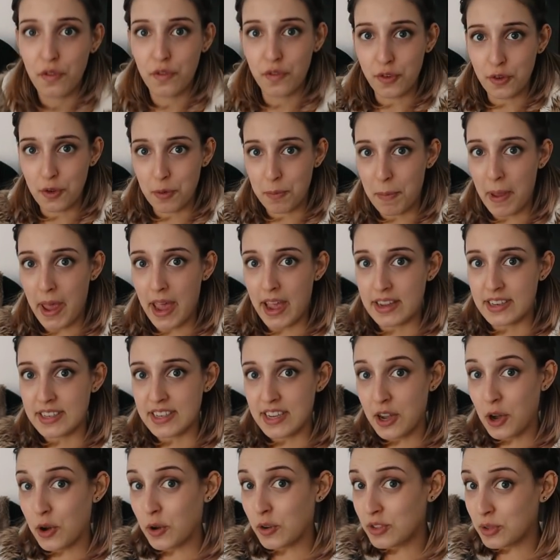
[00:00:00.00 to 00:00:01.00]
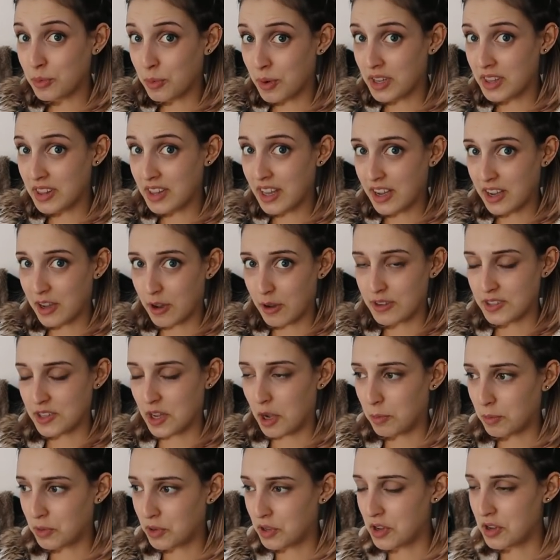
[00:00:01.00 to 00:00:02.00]
the full pantyhose one that goes
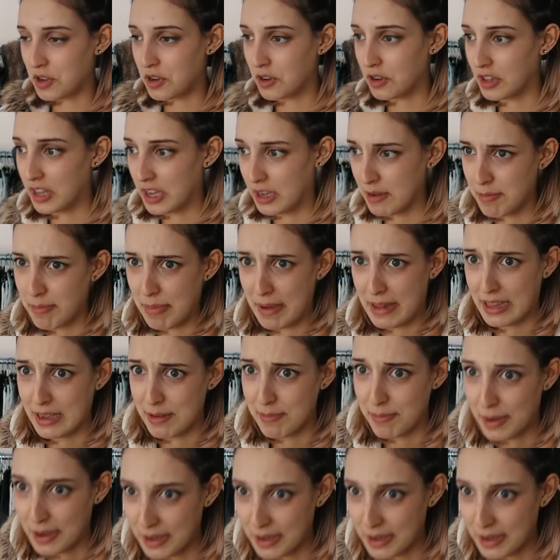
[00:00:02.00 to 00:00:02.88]
up to your like belly